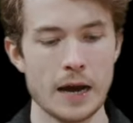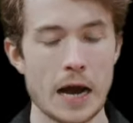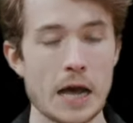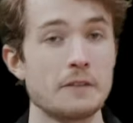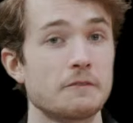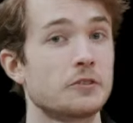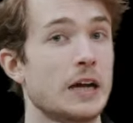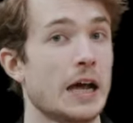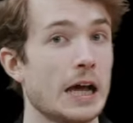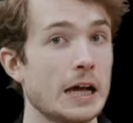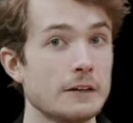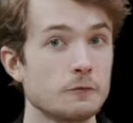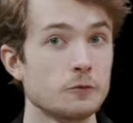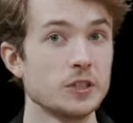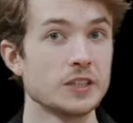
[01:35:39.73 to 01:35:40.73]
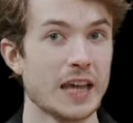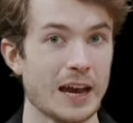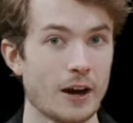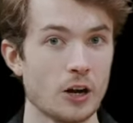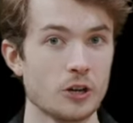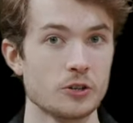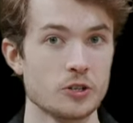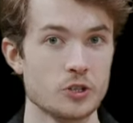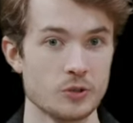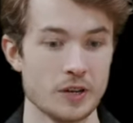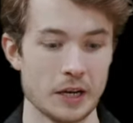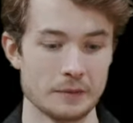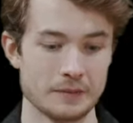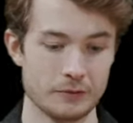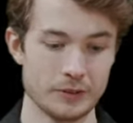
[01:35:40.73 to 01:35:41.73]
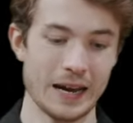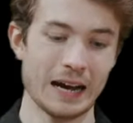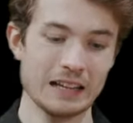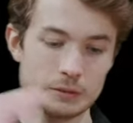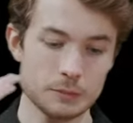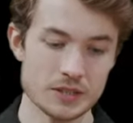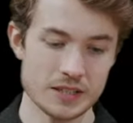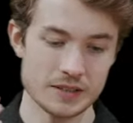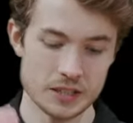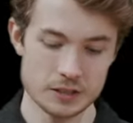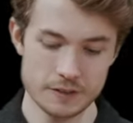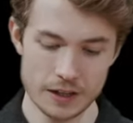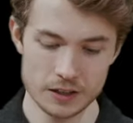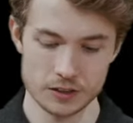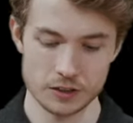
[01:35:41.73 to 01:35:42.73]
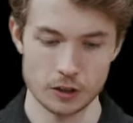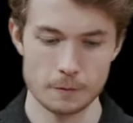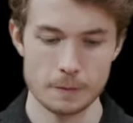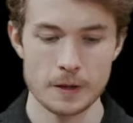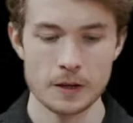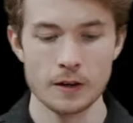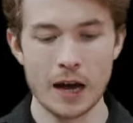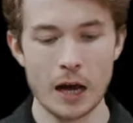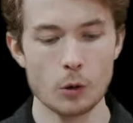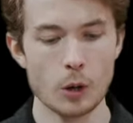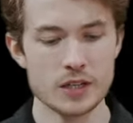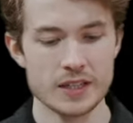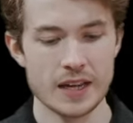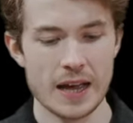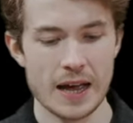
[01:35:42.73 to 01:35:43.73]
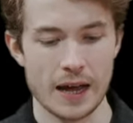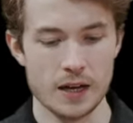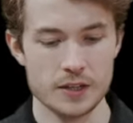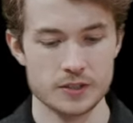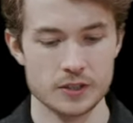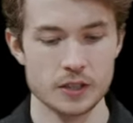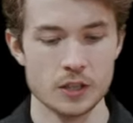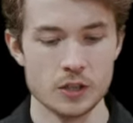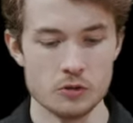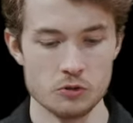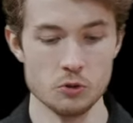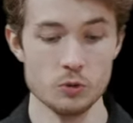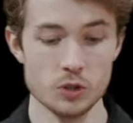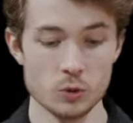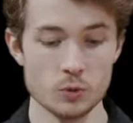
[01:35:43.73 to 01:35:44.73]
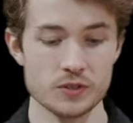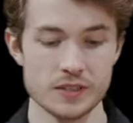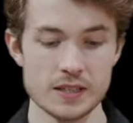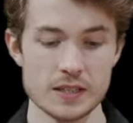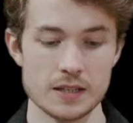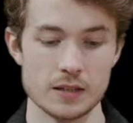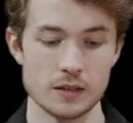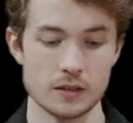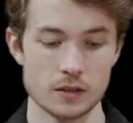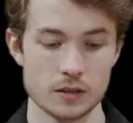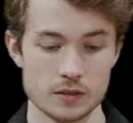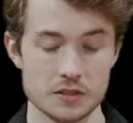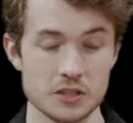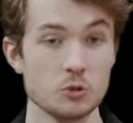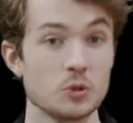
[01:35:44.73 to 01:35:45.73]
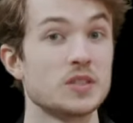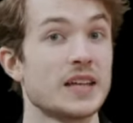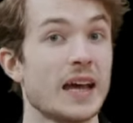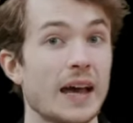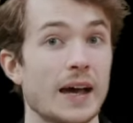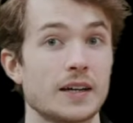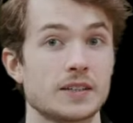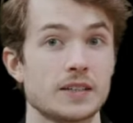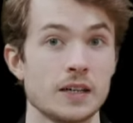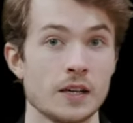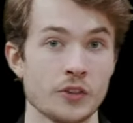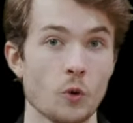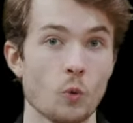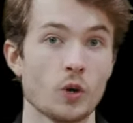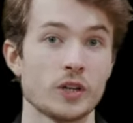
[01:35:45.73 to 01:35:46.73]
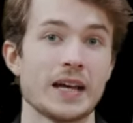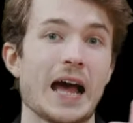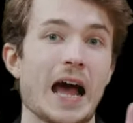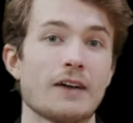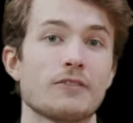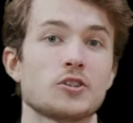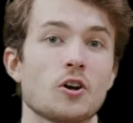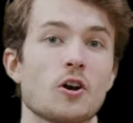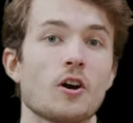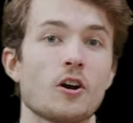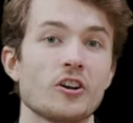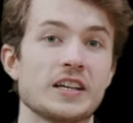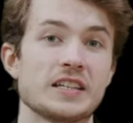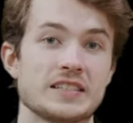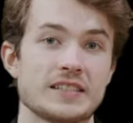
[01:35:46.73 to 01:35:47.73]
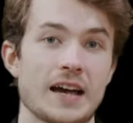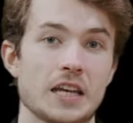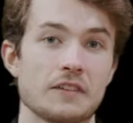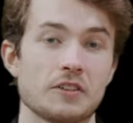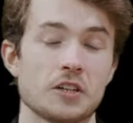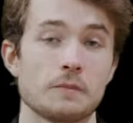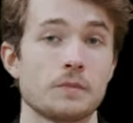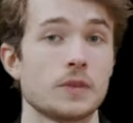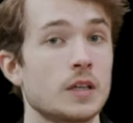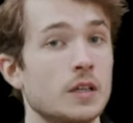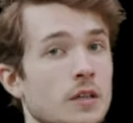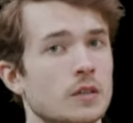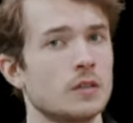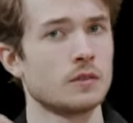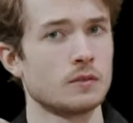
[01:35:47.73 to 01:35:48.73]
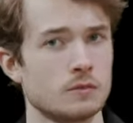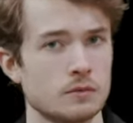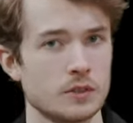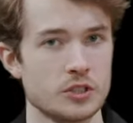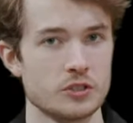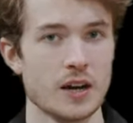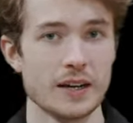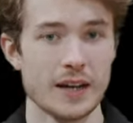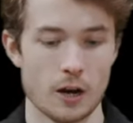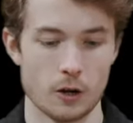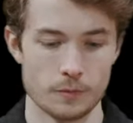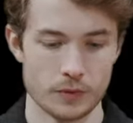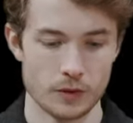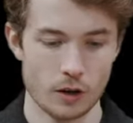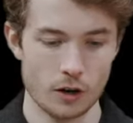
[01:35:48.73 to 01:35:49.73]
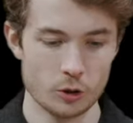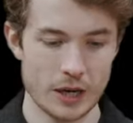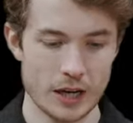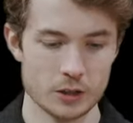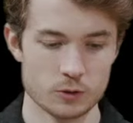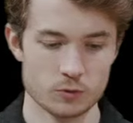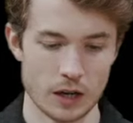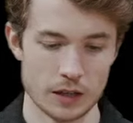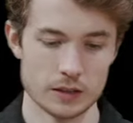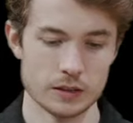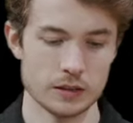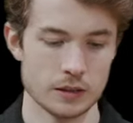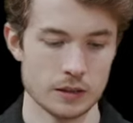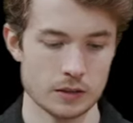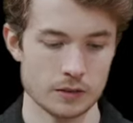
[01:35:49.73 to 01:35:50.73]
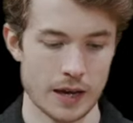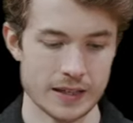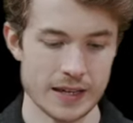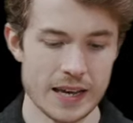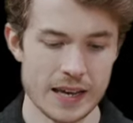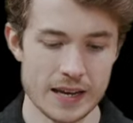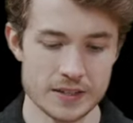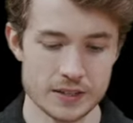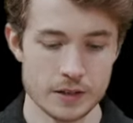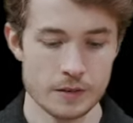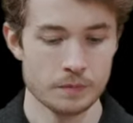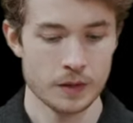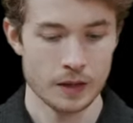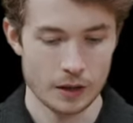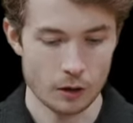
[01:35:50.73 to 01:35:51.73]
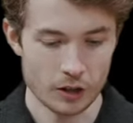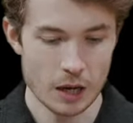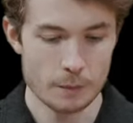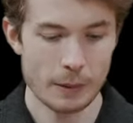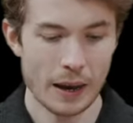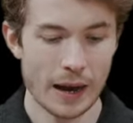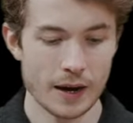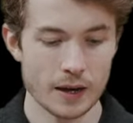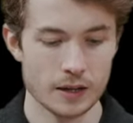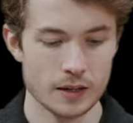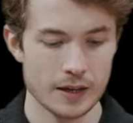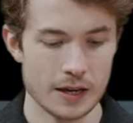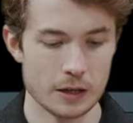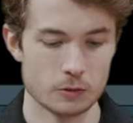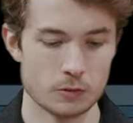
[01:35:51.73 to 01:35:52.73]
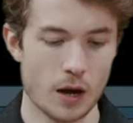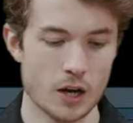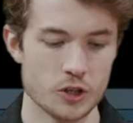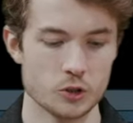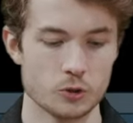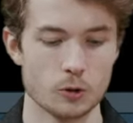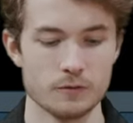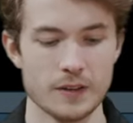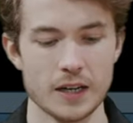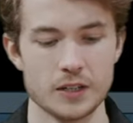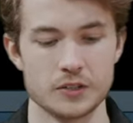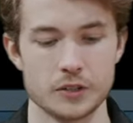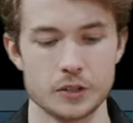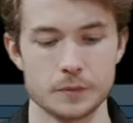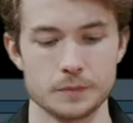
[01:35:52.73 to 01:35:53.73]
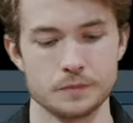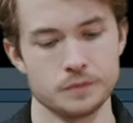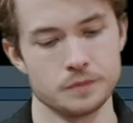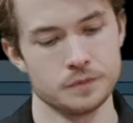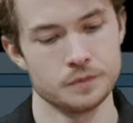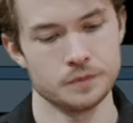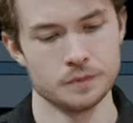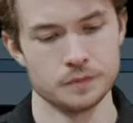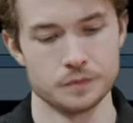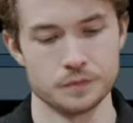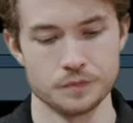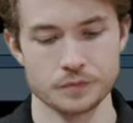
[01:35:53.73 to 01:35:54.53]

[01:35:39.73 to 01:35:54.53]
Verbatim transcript: And for every character string, for every element in this vector, I want to ask, do you see, do you detect the word avatar inside of it? Let's try it out. I'll go ahead and run line 8, and I'll get back a logical vector. Hmm.